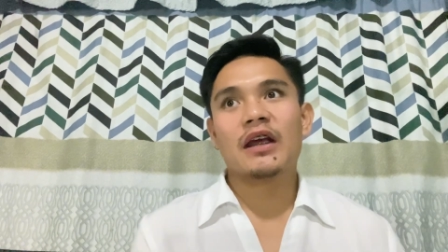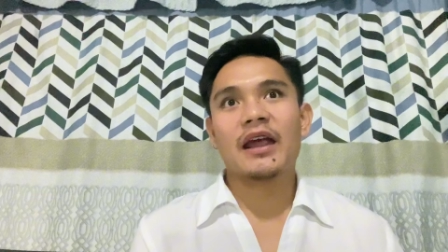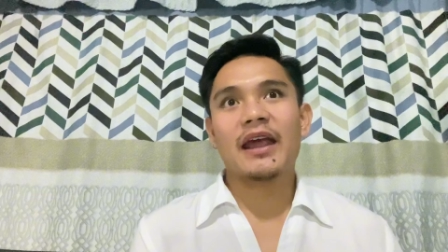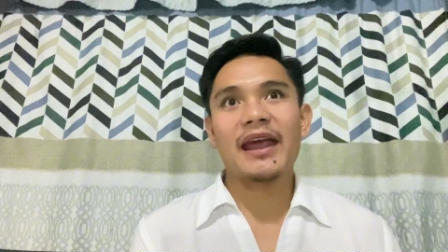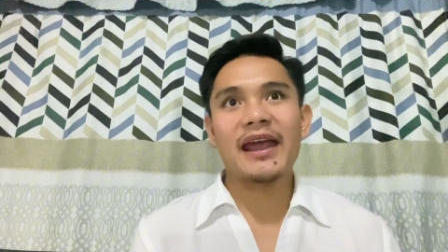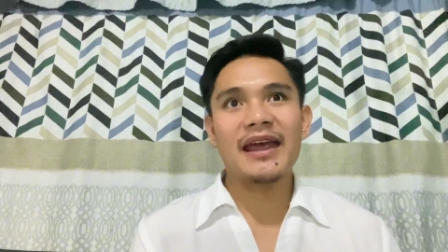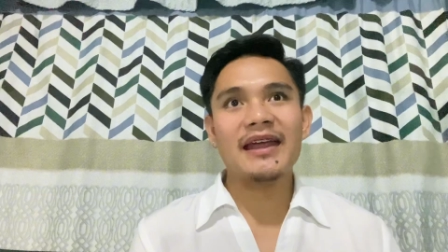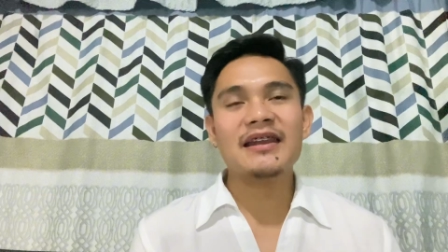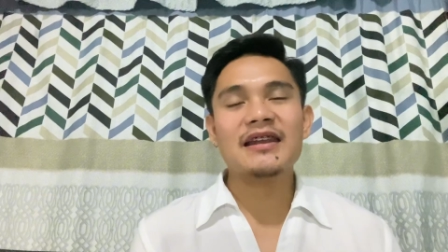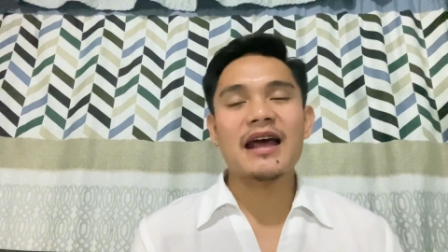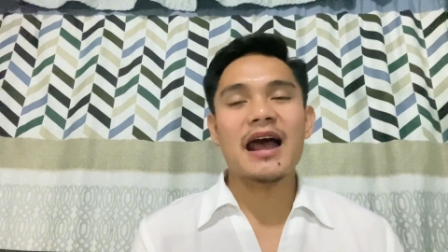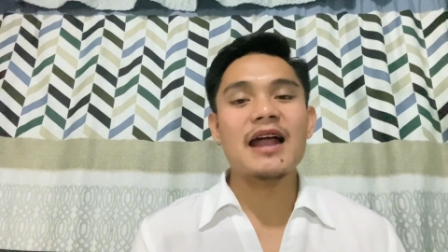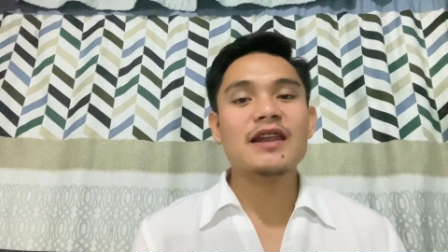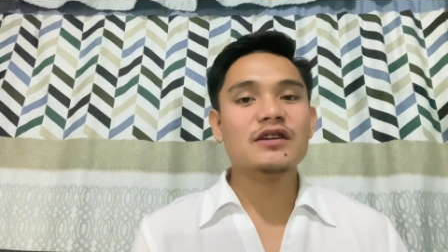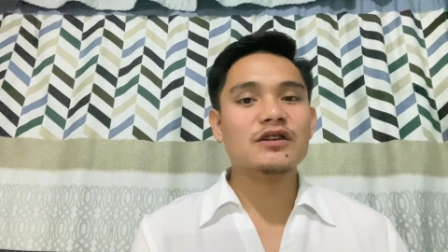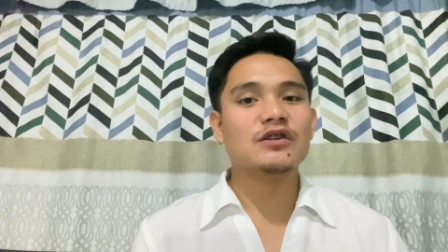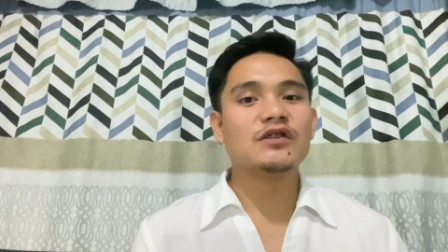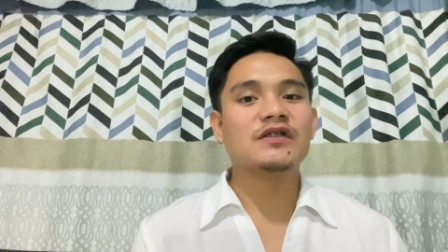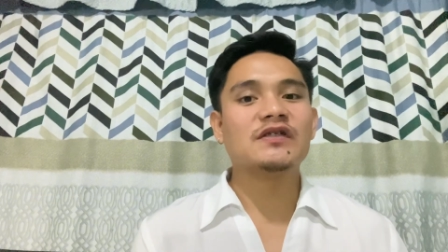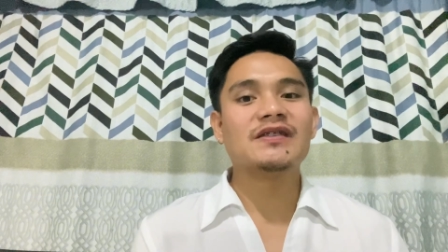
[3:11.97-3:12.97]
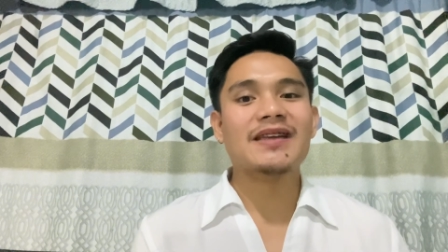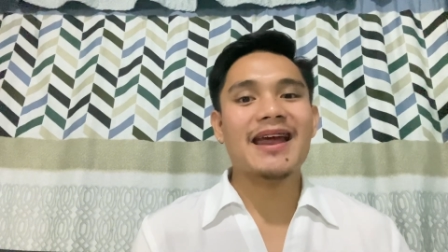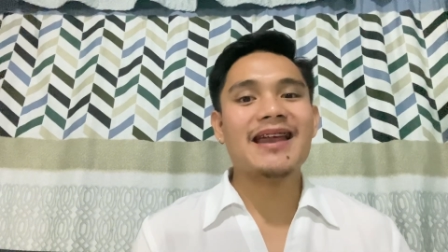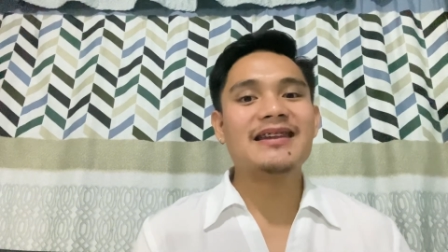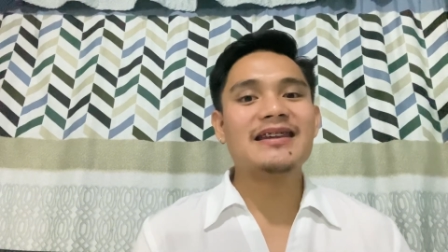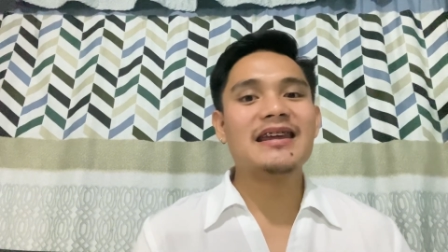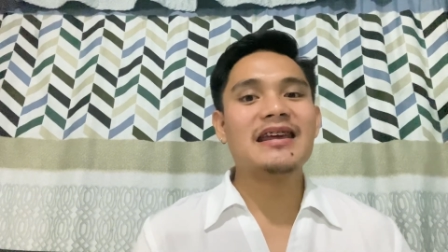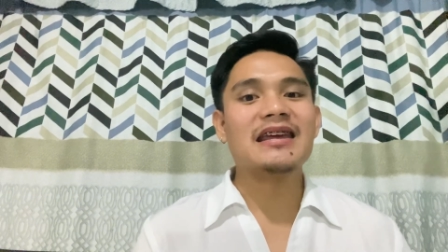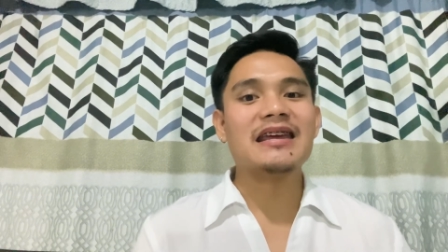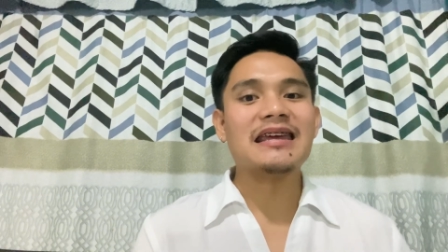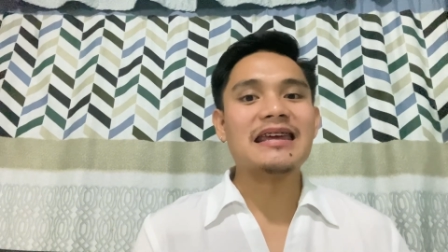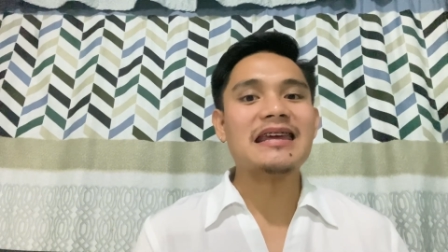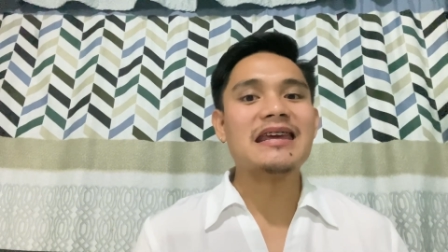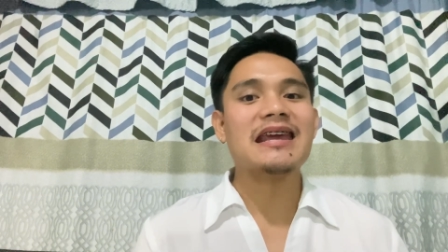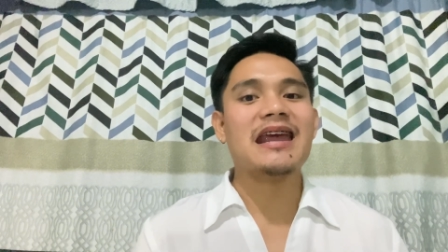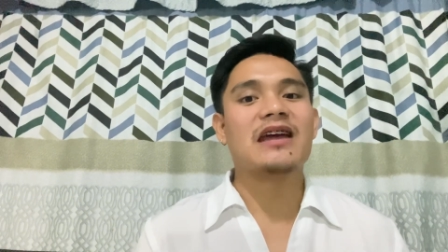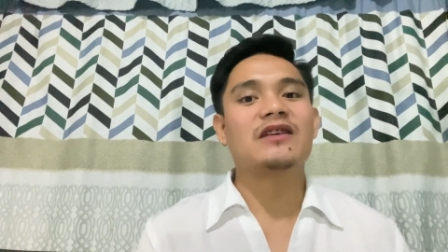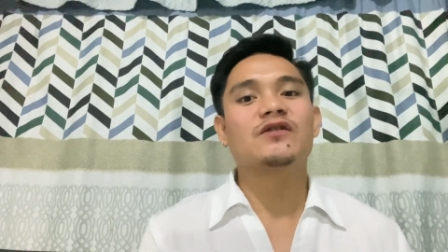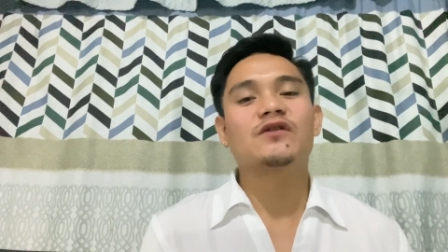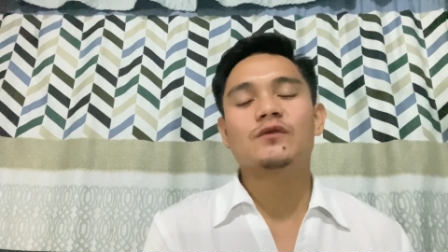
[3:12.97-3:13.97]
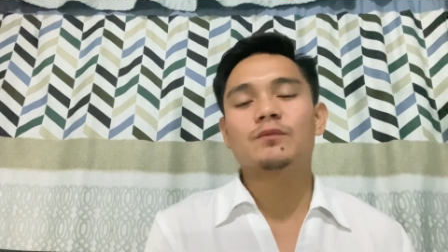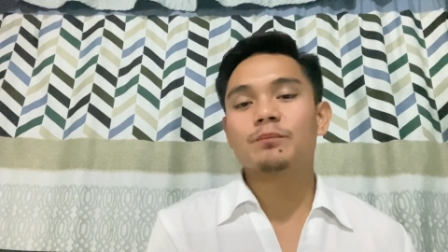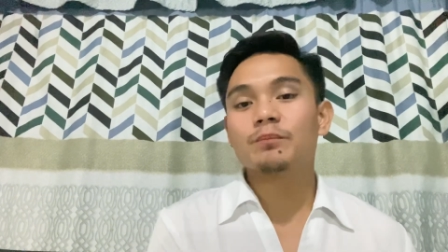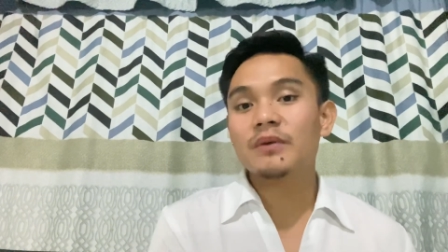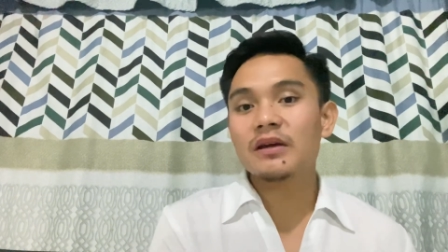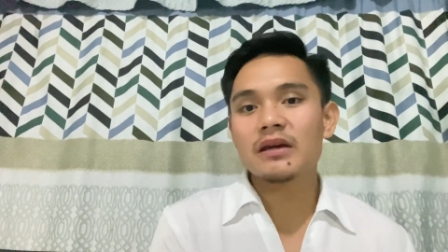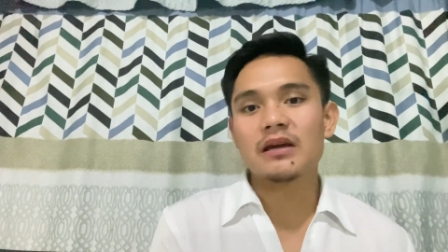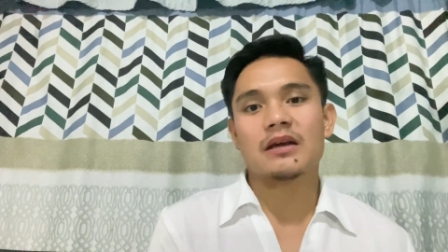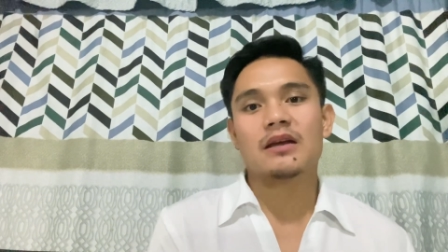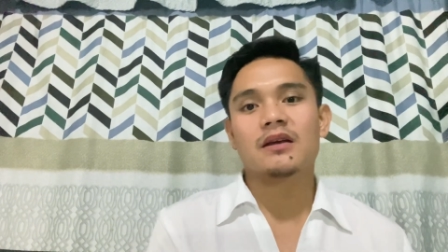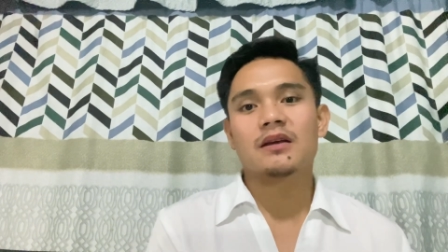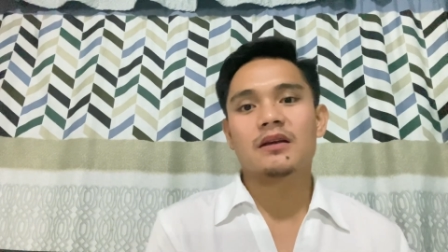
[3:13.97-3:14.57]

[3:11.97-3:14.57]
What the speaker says: in understanding ESP?